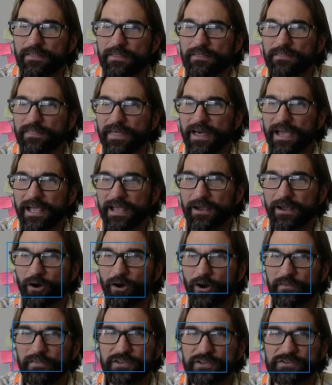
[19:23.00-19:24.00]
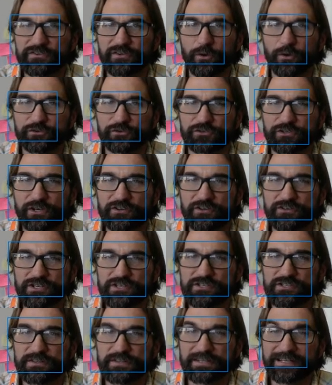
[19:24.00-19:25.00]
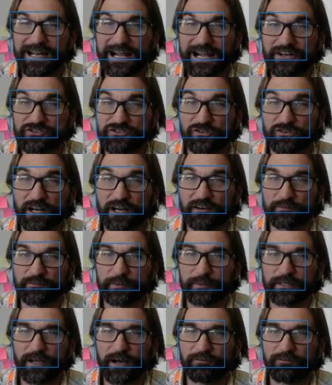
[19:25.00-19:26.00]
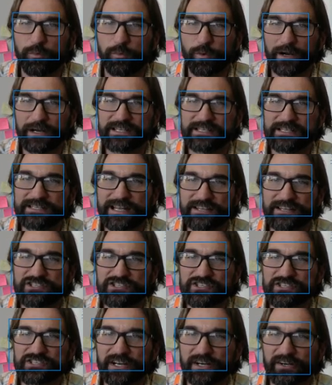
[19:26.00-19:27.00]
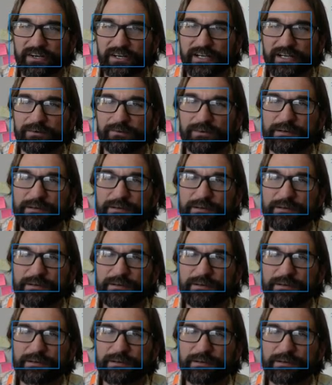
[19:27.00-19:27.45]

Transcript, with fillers: They are the sole judges, the national government, of what is necessary.